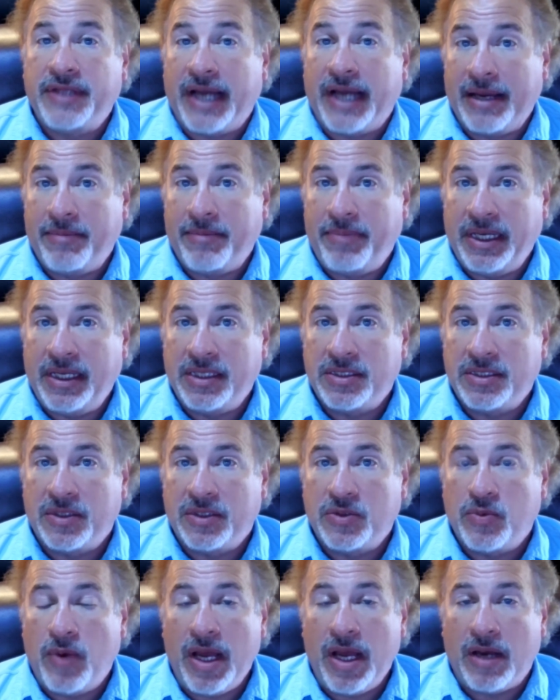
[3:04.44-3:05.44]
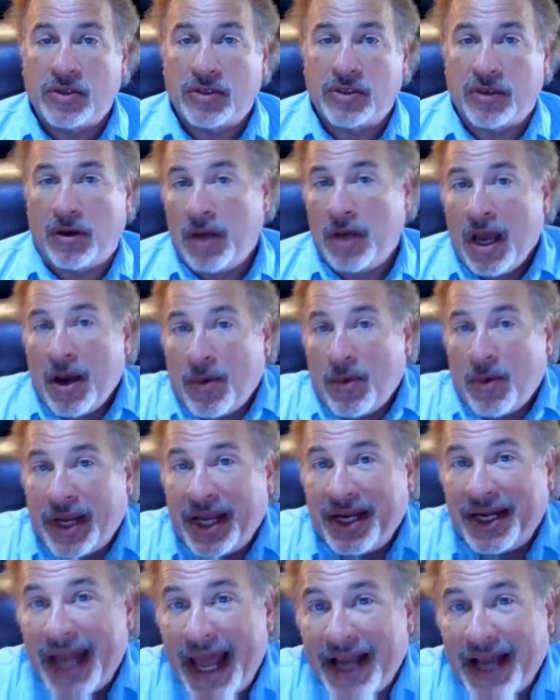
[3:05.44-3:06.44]
diabetes as well. So we get
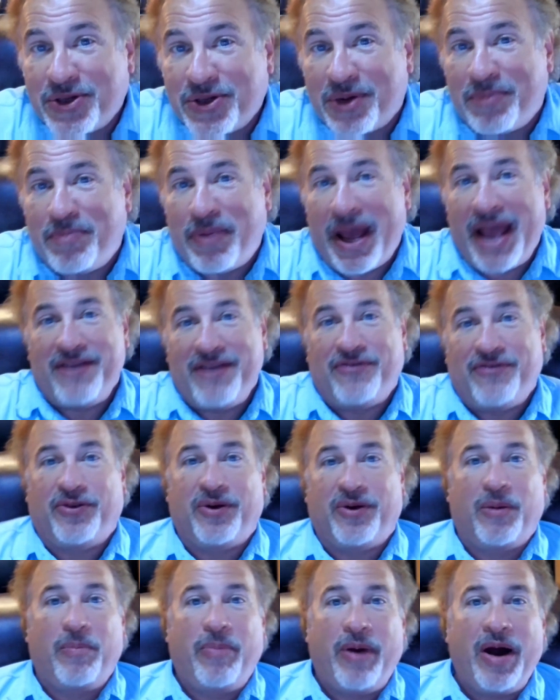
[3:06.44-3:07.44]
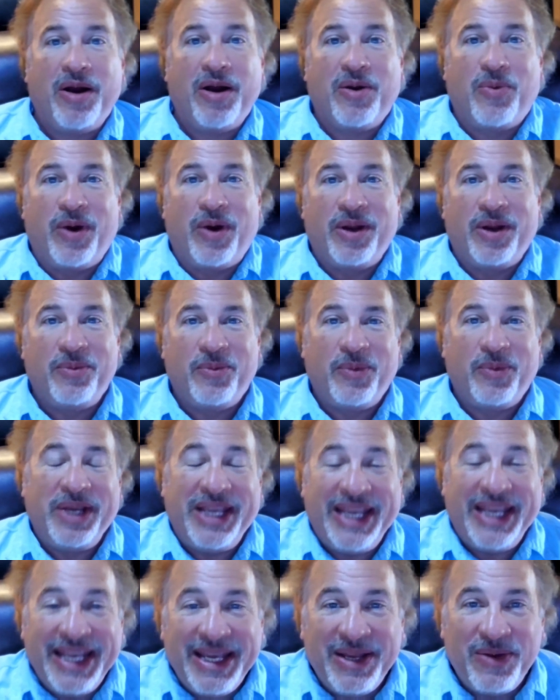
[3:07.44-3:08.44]
an extra bang for our buck when
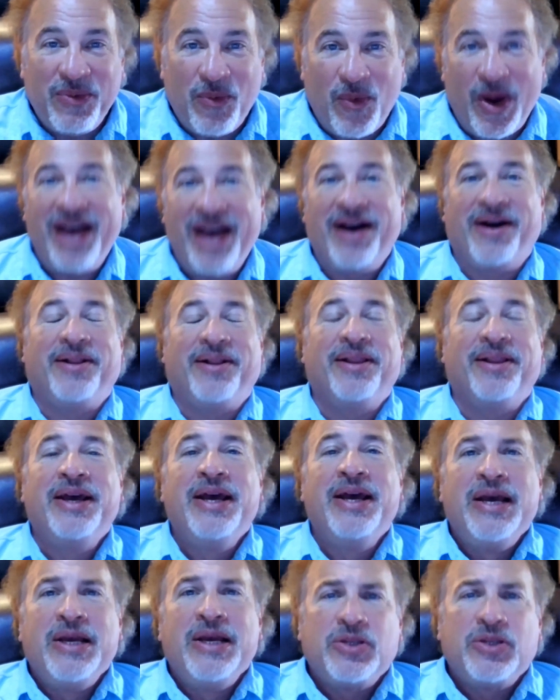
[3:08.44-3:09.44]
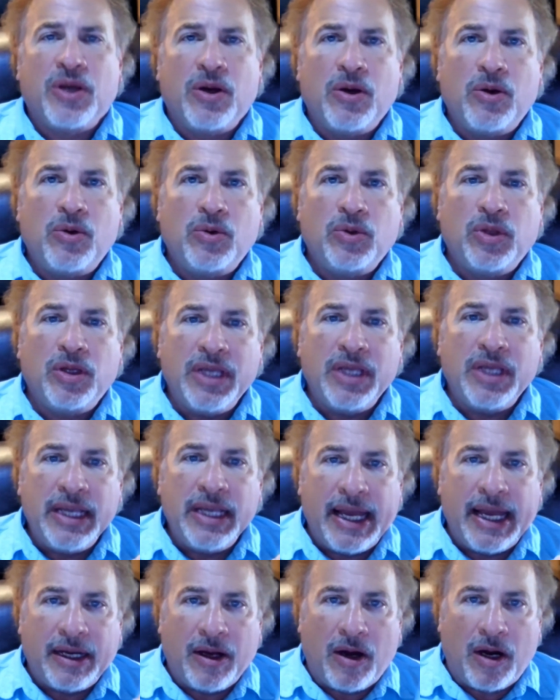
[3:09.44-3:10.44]
we eat well. So looking
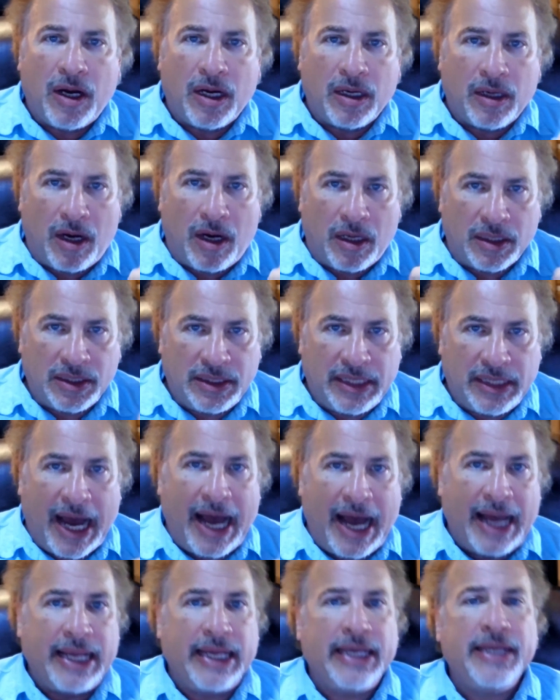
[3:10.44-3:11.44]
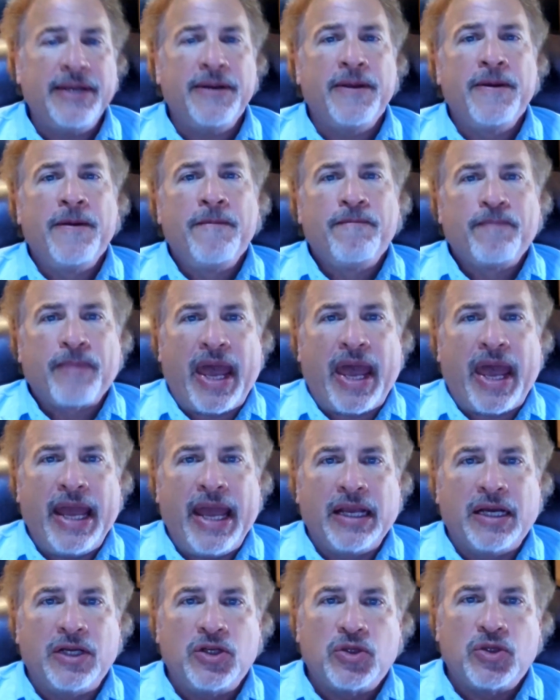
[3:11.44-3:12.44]
at our diet
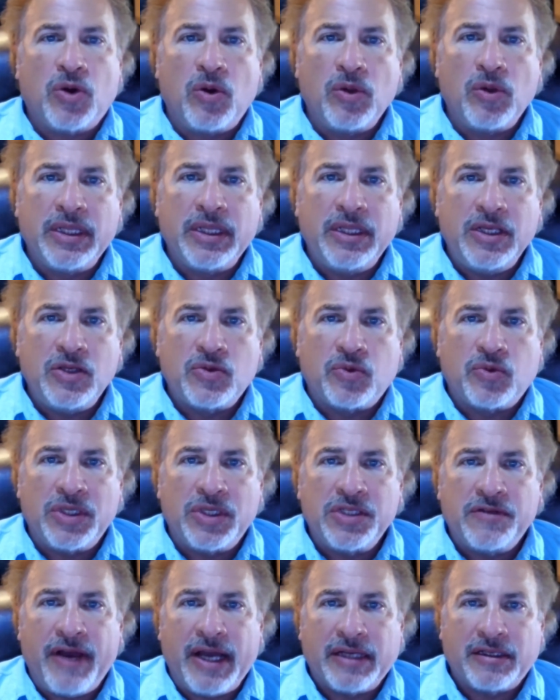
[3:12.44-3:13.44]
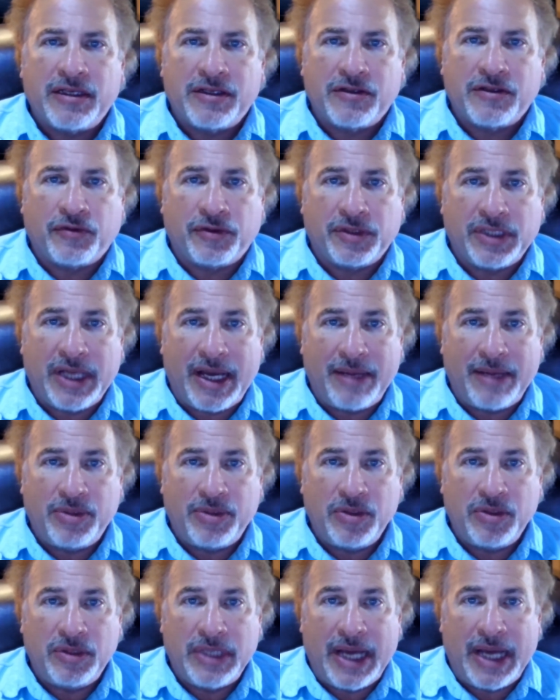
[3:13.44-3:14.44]
and controlling these risk factors for type
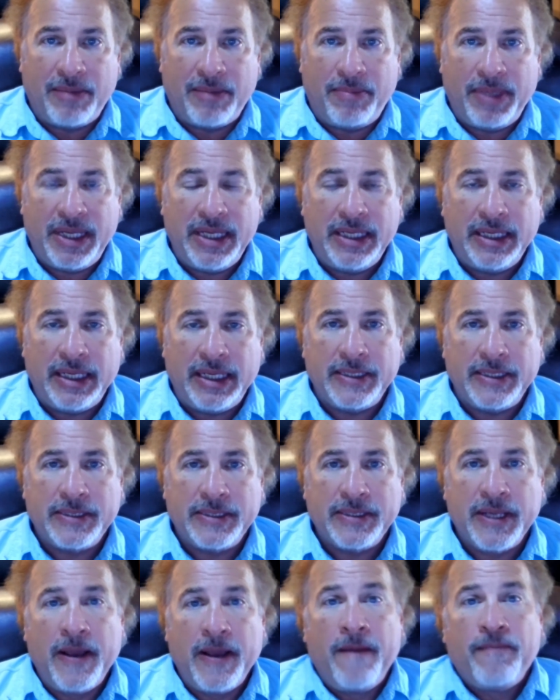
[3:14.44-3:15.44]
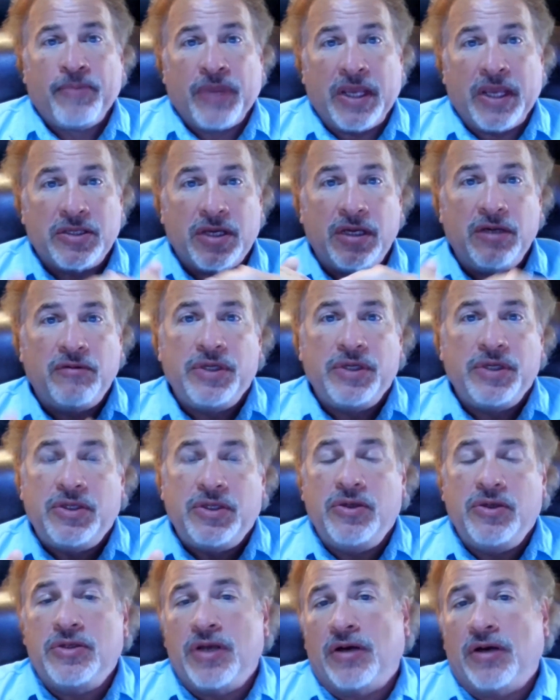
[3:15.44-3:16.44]
2 diabetes is going to
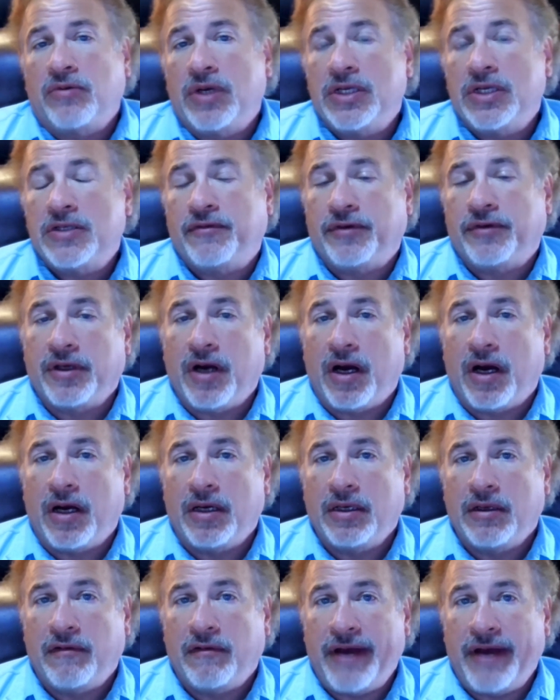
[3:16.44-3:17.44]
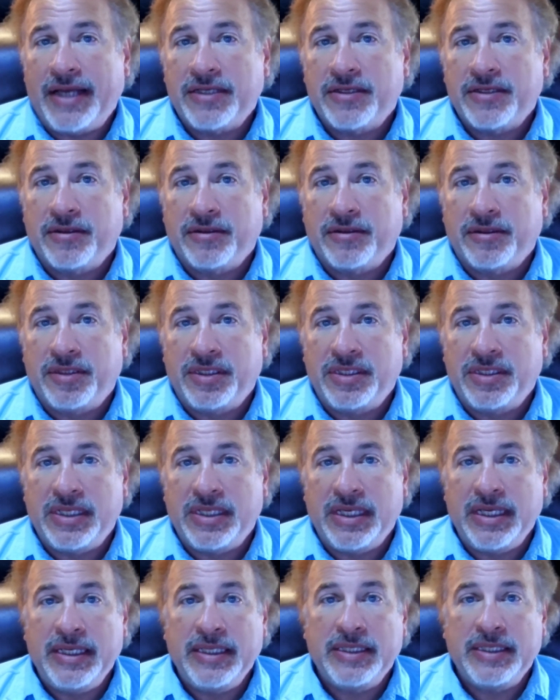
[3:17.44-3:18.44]
reduce our risk for cardiovascular
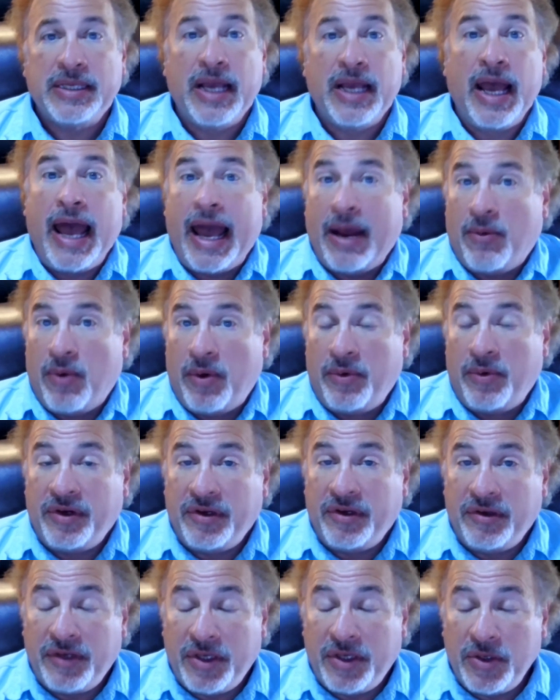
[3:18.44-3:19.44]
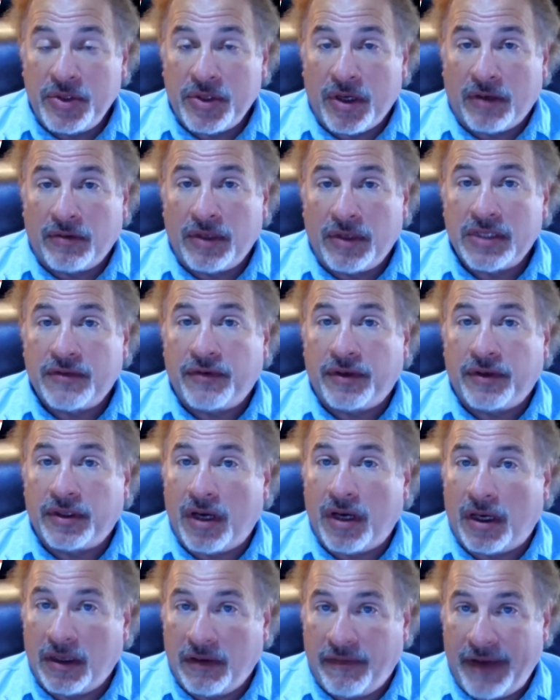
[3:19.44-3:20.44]
disease. And when we reduce our risk for
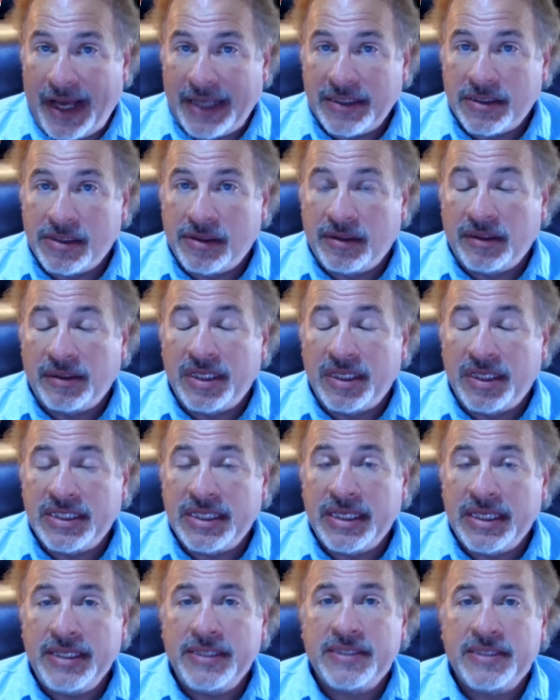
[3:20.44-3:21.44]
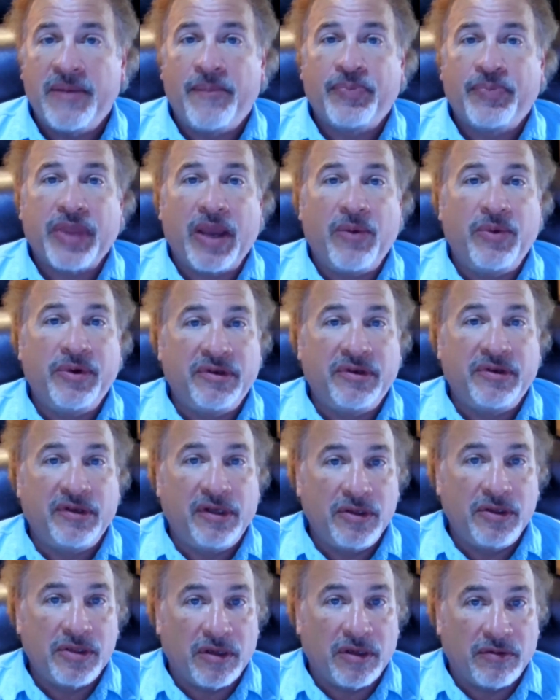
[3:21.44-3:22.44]
cardiovascular disease, and we
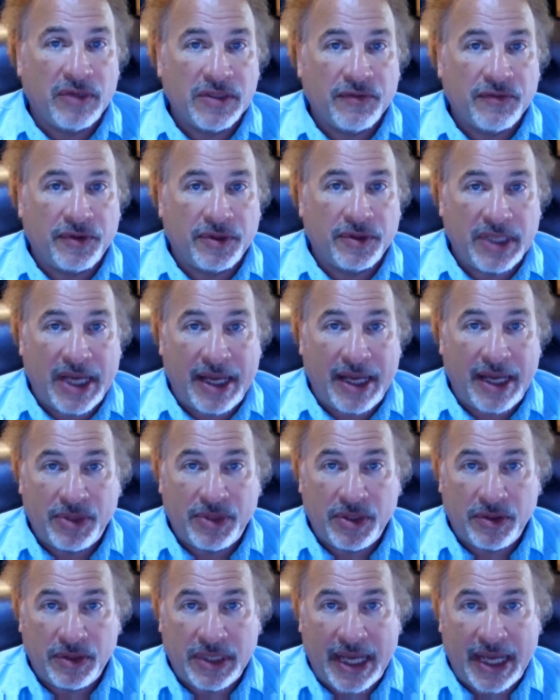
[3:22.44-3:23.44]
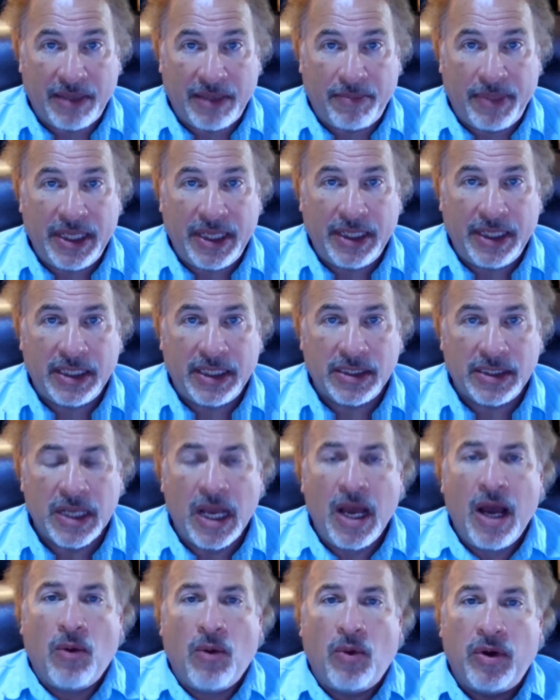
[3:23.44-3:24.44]
reduce our risk for type 2 diabetes,
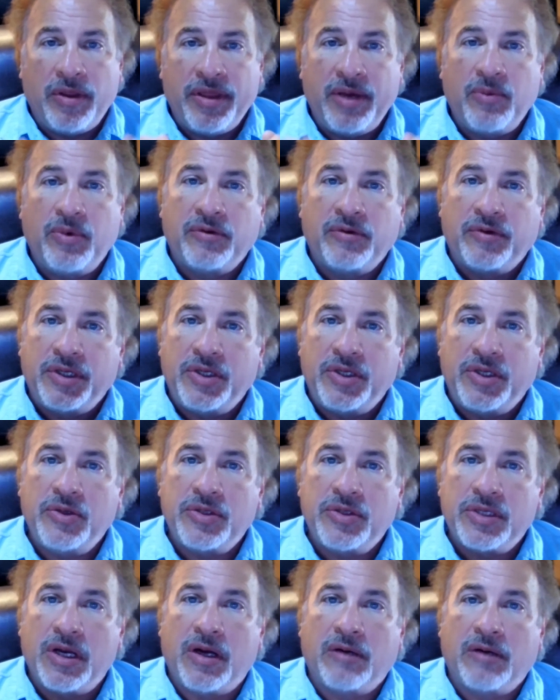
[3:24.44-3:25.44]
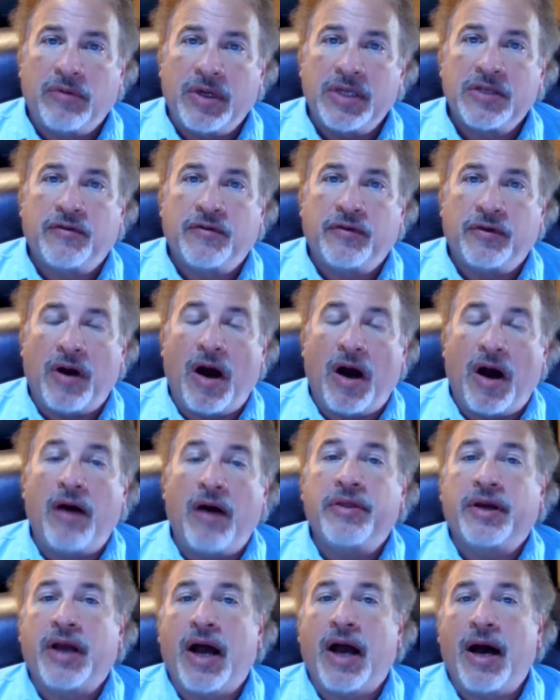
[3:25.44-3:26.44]
well, then we're reducing our risk for all
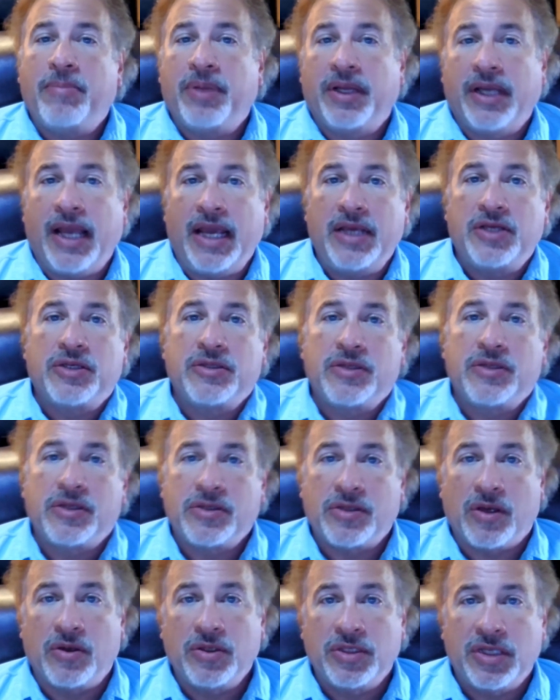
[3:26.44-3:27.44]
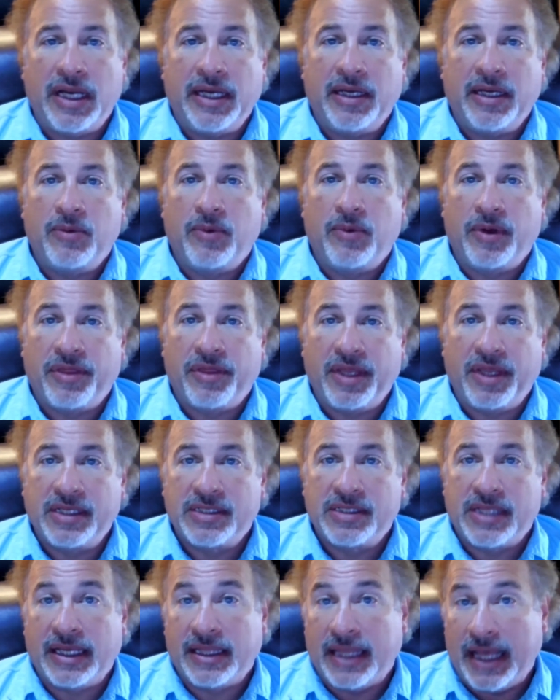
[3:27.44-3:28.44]
the complications associated with
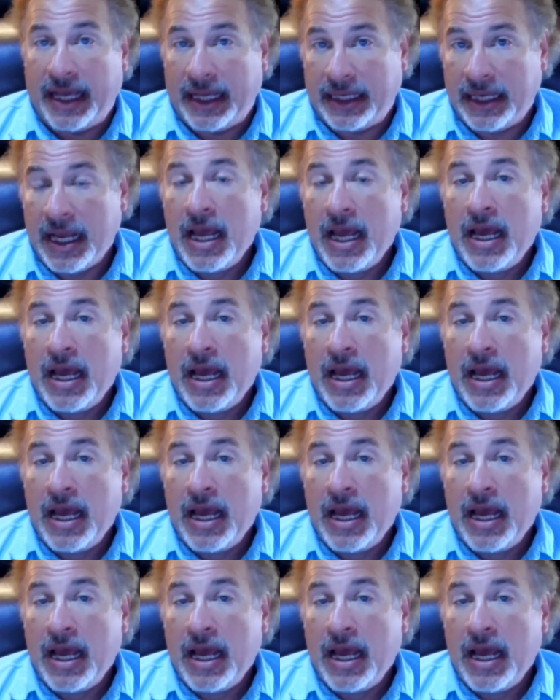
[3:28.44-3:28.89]
things like that.